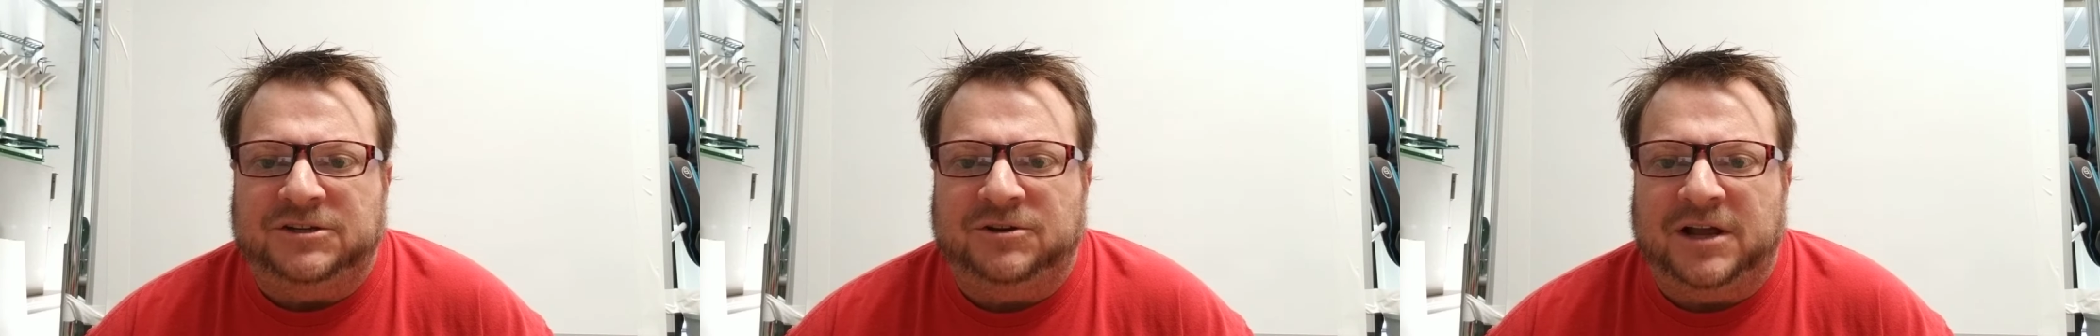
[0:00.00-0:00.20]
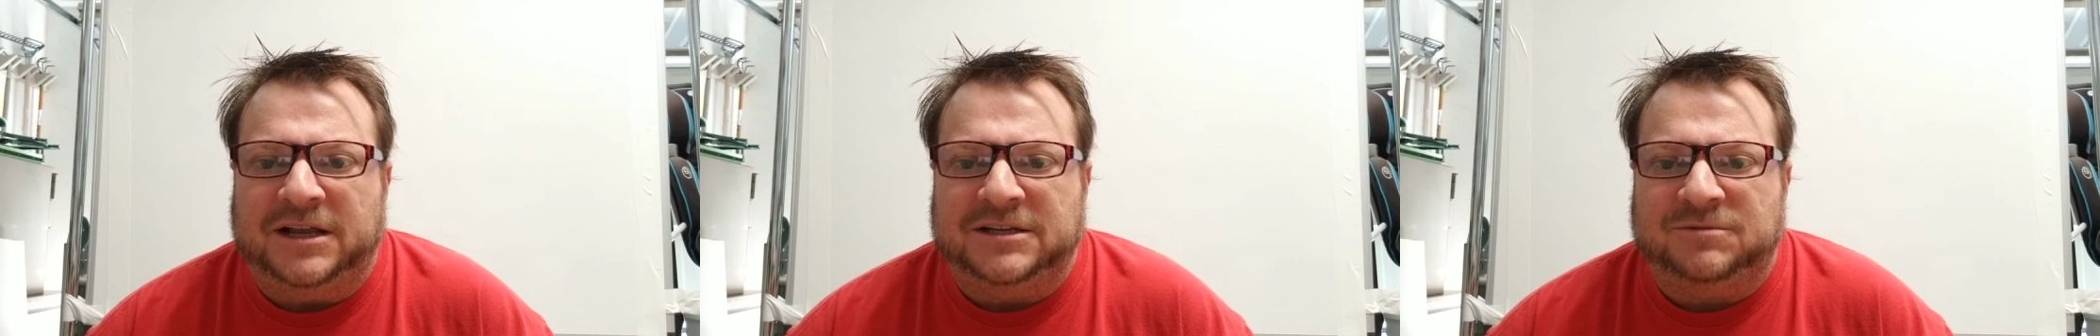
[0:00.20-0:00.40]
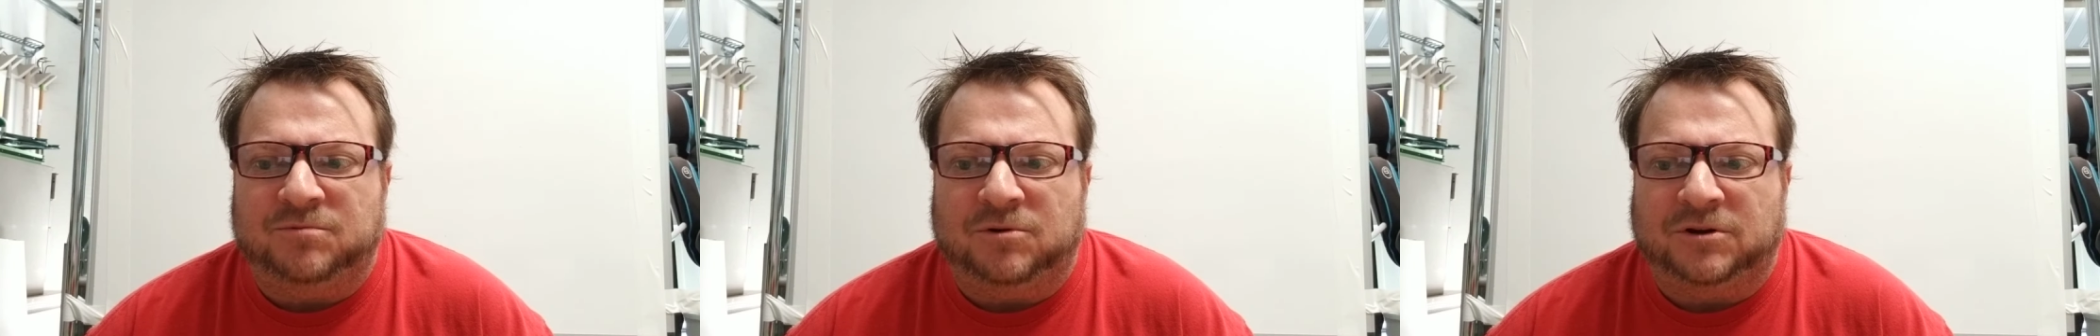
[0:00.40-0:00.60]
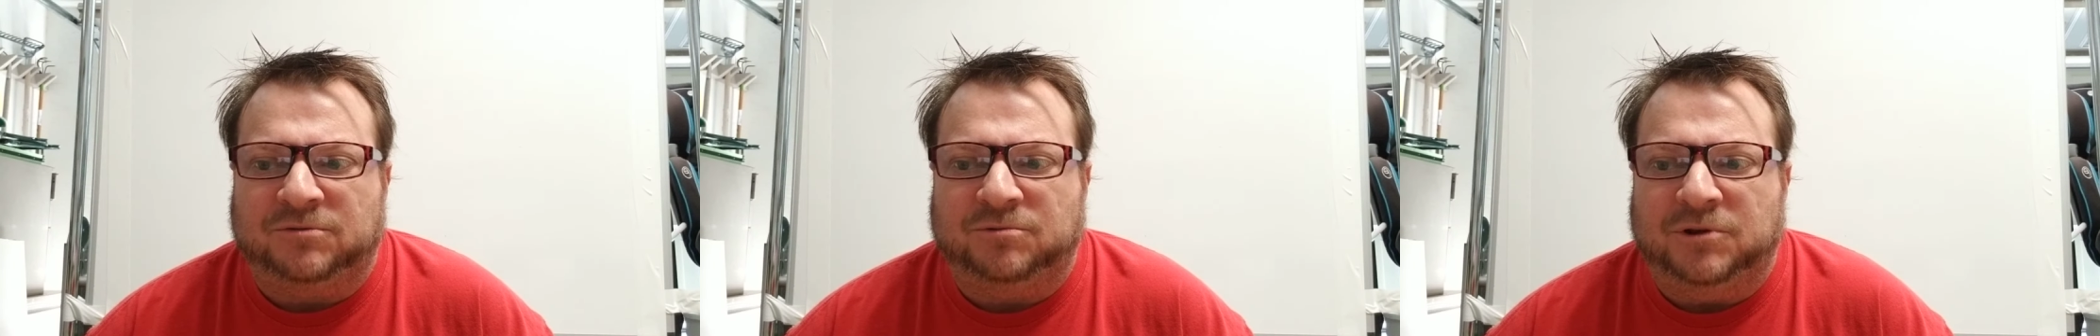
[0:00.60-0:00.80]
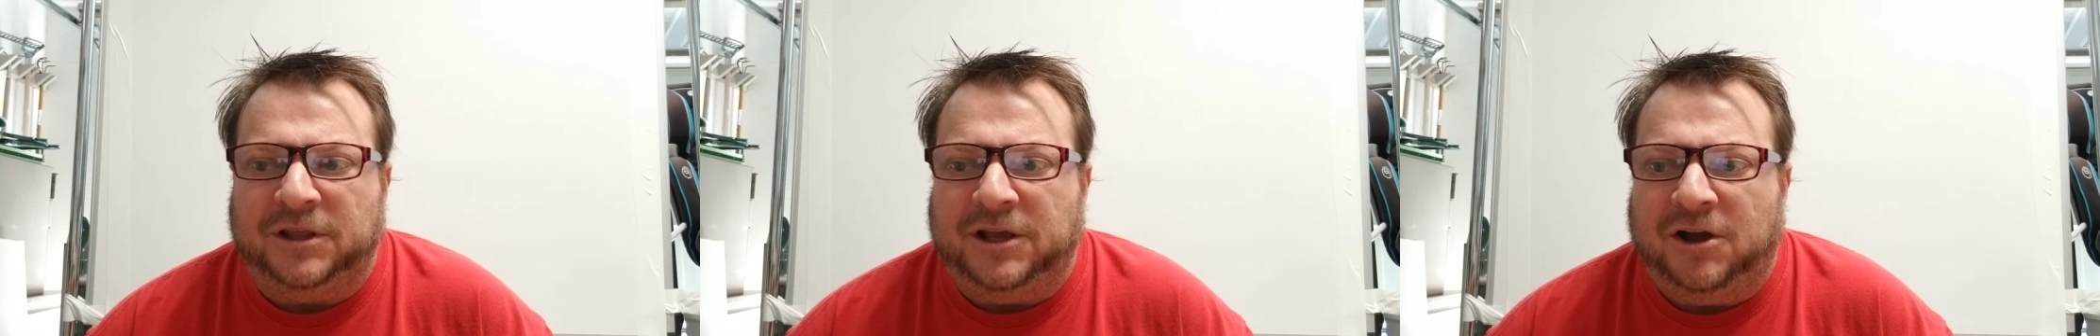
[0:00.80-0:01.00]
you guys worked
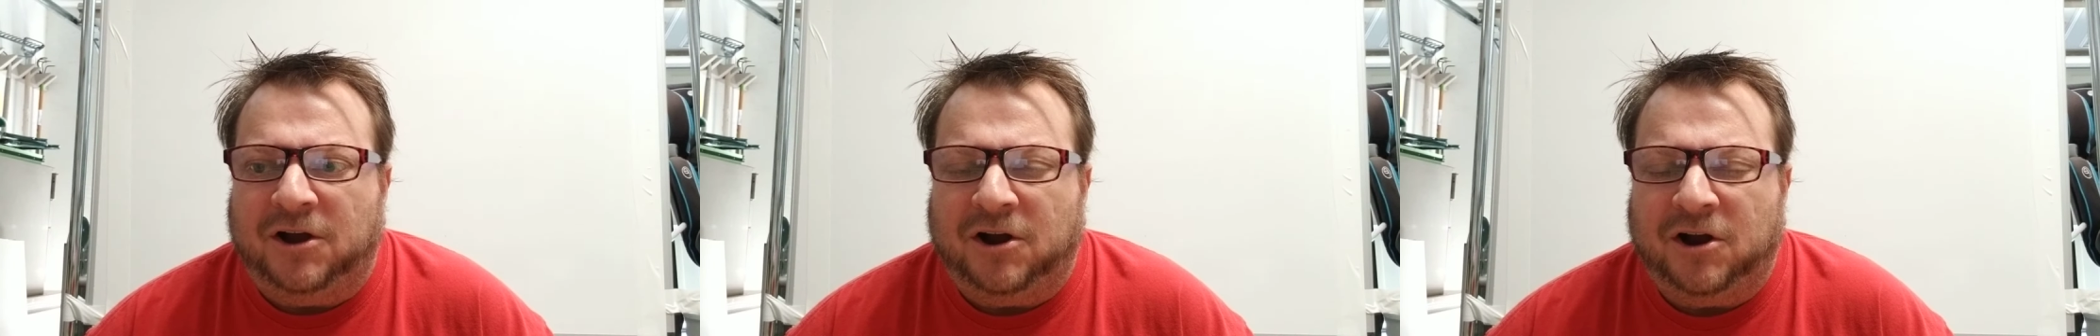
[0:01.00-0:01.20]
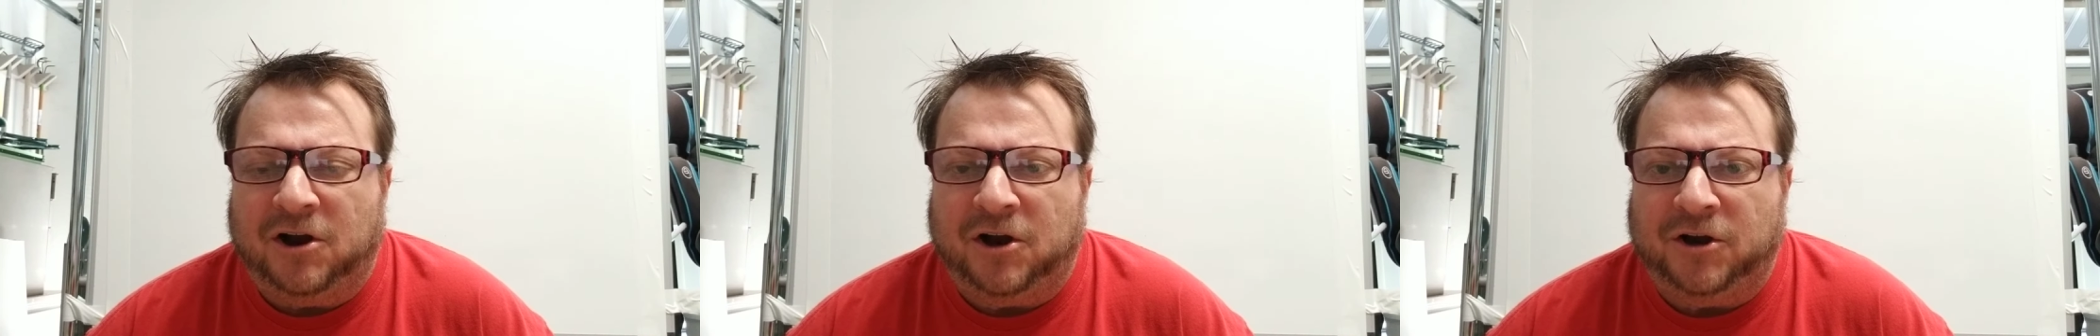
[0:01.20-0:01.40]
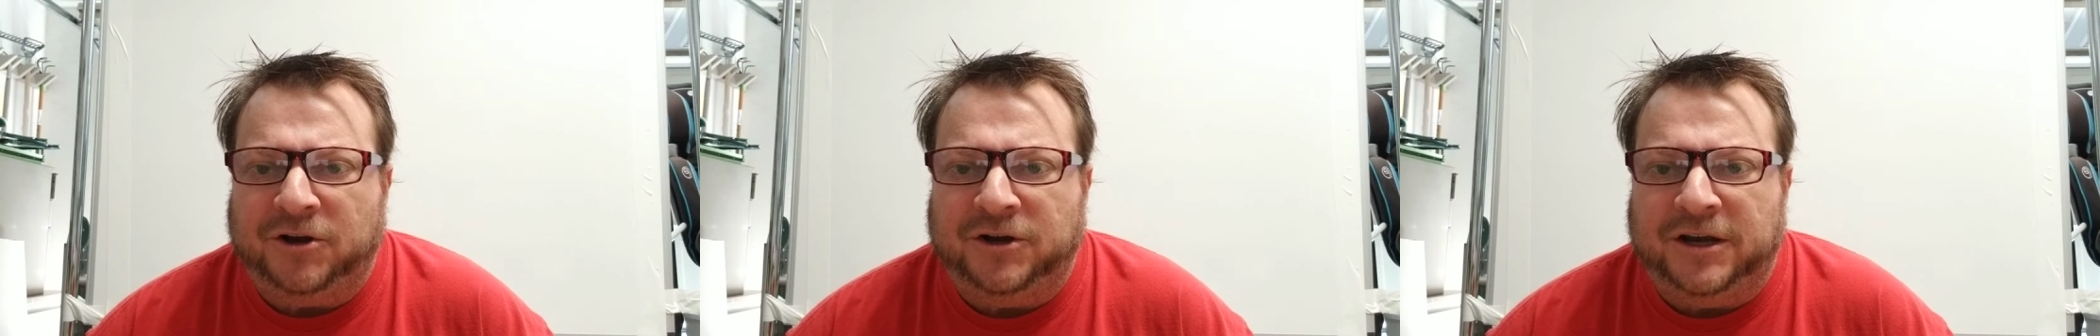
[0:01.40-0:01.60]
really hard.